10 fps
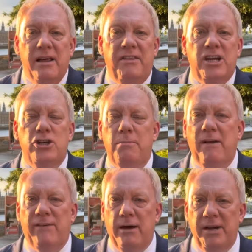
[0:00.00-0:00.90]
they should
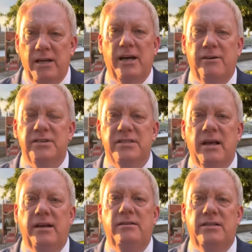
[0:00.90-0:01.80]
be very nervous
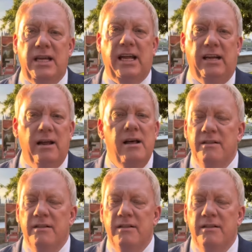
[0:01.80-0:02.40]
indeed.